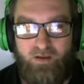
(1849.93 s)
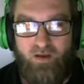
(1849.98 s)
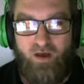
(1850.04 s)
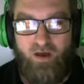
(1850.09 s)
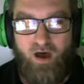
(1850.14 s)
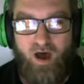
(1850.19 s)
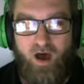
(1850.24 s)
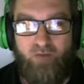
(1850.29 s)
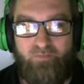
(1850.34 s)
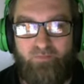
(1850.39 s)

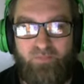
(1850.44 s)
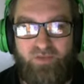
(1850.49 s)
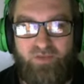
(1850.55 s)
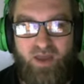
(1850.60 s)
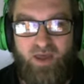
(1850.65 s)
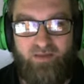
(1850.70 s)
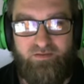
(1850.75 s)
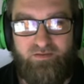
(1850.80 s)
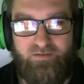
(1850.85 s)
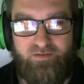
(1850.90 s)
Um,
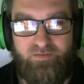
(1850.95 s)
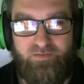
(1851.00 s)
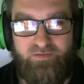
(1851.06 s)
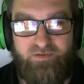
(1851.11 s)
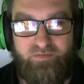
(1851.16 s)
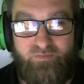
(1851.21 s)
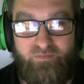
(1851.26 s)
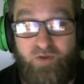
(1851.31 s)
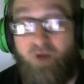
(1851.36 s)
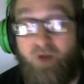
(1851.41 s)
and
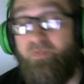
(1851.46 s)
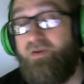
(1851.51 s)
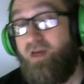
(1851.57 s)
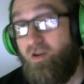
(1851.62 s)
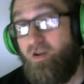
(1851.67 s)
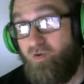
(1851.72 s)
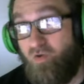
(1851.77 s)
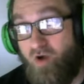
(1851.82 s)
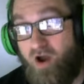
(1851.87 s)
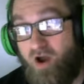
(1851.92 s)
purple
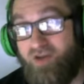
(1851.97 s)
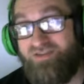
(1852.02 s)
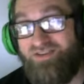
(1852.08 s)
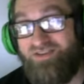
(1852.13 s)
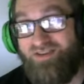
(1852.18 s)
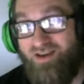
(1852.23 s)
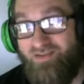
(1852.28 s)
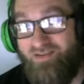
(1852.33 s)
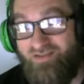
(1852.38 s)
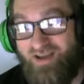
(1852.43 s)
yellow Crocs is
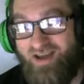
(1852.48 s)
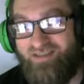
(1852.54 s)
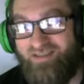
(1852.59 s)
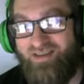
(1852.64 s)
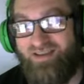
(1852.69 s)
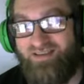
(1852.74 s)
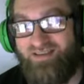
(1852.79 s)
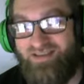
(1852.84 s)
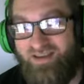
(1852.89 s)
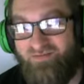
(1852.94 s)
another deck
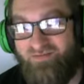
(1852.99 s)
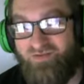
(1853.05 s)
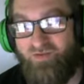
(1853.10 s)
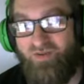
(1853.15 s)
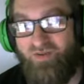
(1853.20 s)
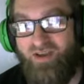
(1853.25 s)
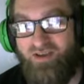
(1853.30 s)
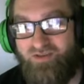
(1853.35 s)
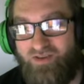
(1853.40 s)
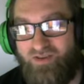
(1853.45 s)
that seems
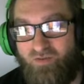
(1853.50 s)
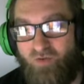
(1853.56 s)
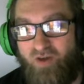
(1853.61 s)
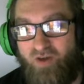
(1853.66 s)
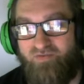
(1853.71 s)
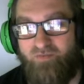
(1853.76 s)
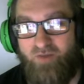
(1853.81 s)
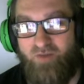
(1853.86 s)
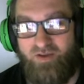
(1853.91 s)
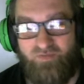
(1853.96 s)
really interesting. We'll have
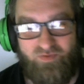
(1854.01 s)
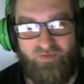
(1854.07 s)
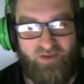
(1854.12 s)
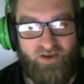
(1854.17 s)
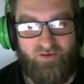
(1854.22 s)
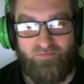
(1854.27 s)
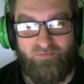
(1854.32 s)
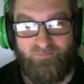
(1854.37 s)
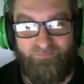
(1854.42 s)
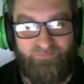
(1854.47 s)
to mess with
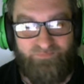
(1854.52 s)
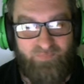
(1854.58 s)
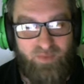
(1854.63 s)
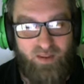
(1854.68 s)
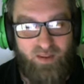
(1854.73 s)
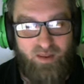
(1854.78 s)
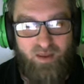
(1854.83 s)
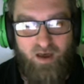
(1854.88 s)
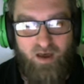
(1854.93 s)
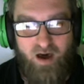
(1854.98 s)
later.
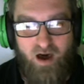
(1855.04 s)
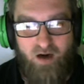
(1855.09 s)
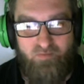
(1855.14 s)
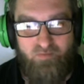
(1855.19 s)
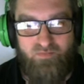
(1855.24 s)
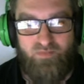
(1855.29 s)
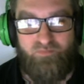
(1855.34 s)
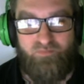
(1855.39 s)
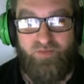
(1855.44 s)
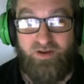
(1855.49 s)
Um,
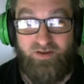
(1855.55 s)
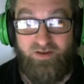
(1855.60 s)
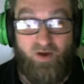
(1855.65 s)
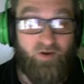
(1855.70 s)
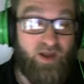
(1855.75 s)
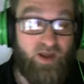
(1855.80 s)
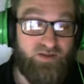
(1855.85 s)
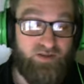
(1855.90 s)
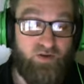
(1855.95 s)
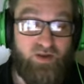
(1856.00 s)
but
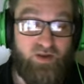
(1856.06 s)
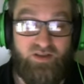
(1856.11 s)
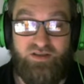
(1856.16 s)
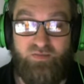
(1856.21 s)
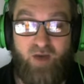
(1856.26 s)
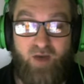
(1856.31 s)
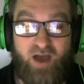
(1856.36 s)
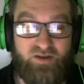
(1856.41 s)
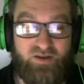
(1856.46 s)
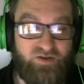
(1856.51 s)
okay, so he
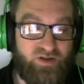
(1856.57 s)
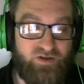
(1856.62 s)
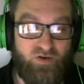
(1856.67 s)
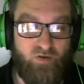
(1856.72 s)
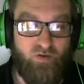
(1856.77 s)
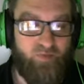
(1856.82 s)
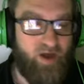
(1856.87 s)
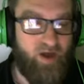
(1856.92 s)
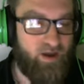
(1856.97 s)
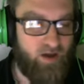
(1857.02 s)
smashes into
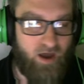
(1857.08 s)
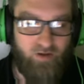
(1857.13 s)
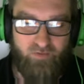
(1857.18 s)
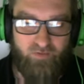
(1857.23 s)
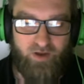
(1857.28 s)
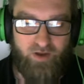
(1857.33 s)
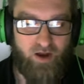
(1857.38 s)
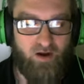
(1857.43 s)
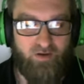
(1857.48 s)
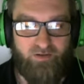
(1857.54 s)
Rebecca. I don't
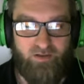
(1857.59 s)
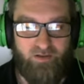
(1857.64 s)
care.